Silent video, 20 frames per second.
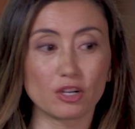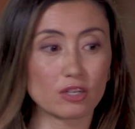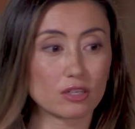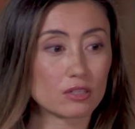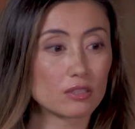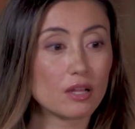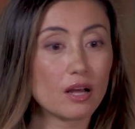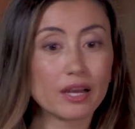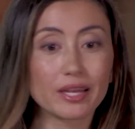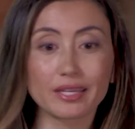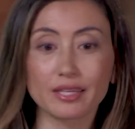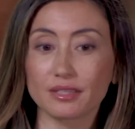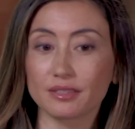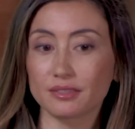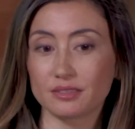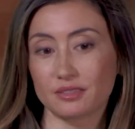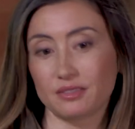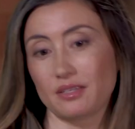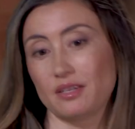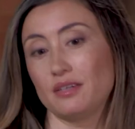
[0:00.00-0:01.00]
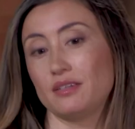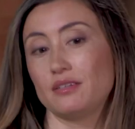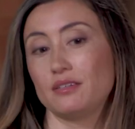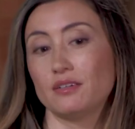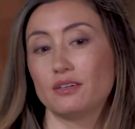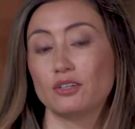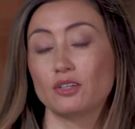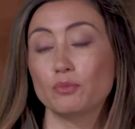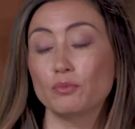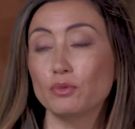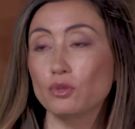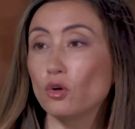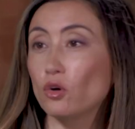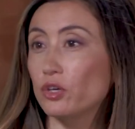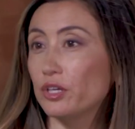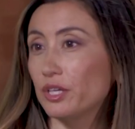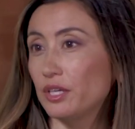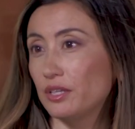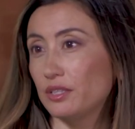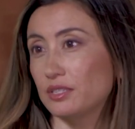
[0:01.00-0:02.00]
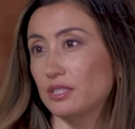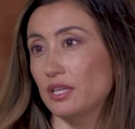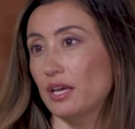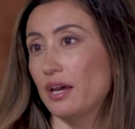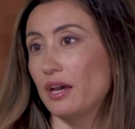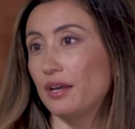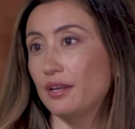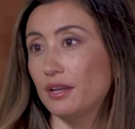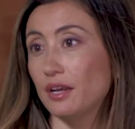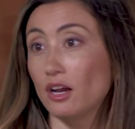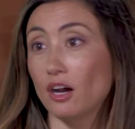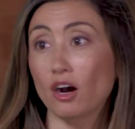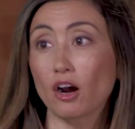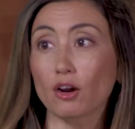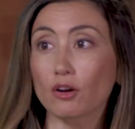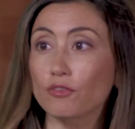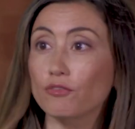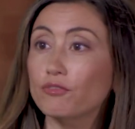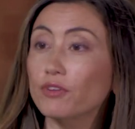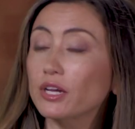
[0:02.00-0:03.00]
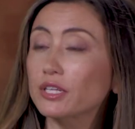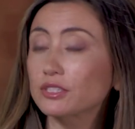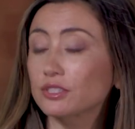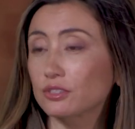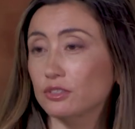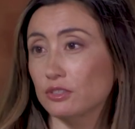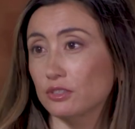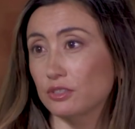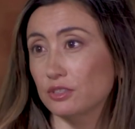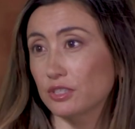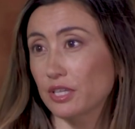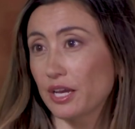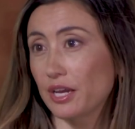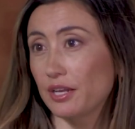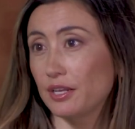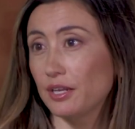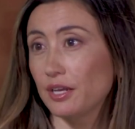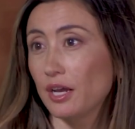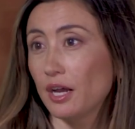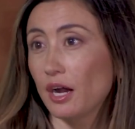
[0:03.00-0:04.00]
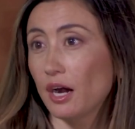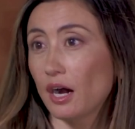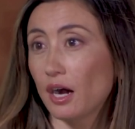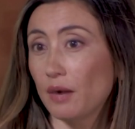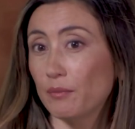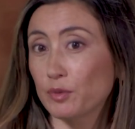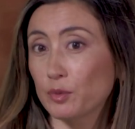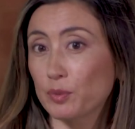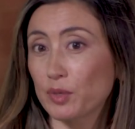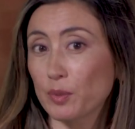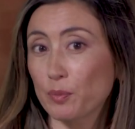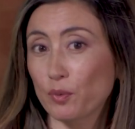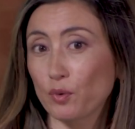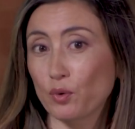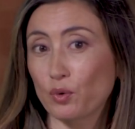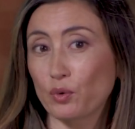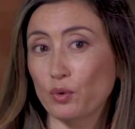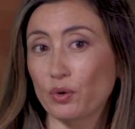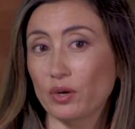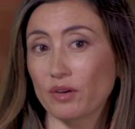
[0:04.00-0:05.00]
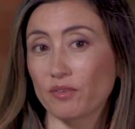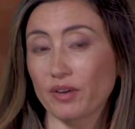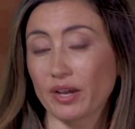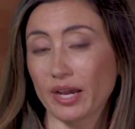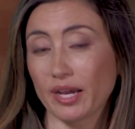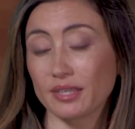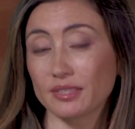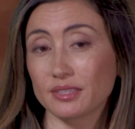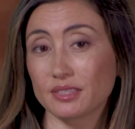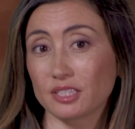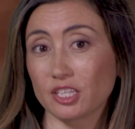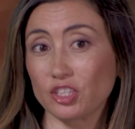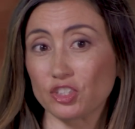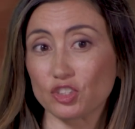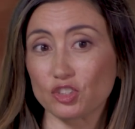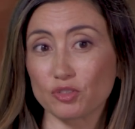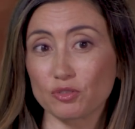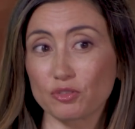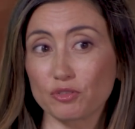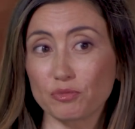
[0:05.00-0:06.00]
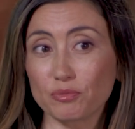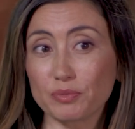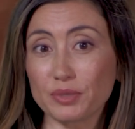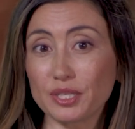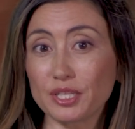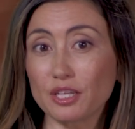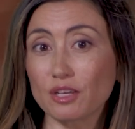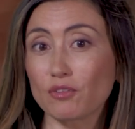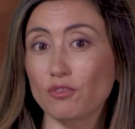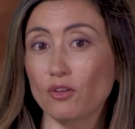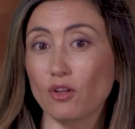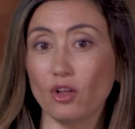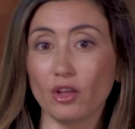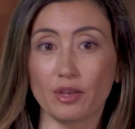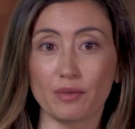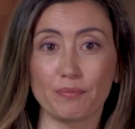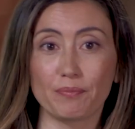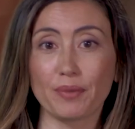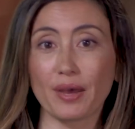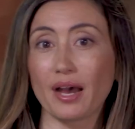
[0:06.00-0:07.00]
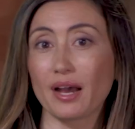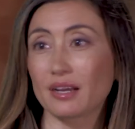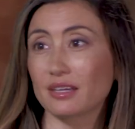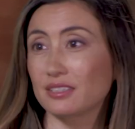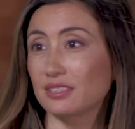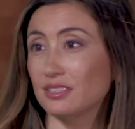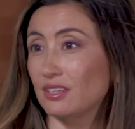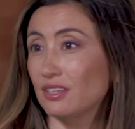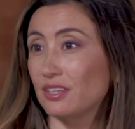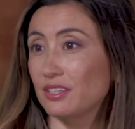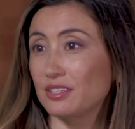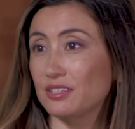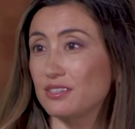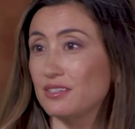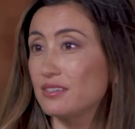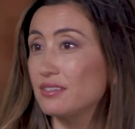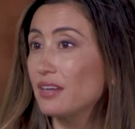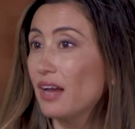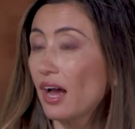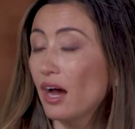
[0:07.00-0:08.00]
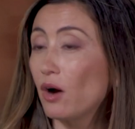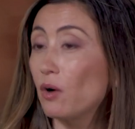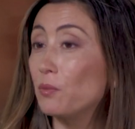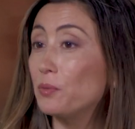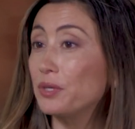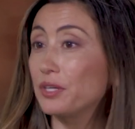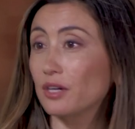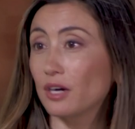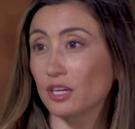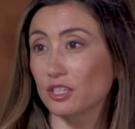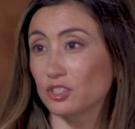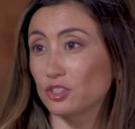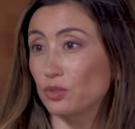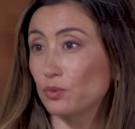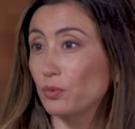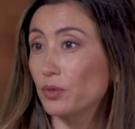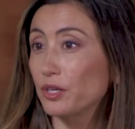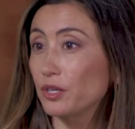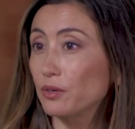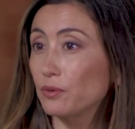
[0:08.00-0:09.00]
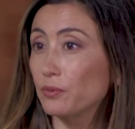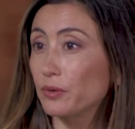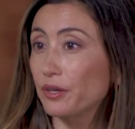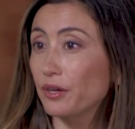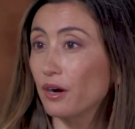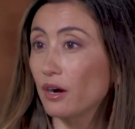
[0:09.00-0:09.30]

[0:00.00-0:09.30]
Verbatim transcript: our clients and our employees and our investors and um, the people who have had such meaningful impact on how we got to where we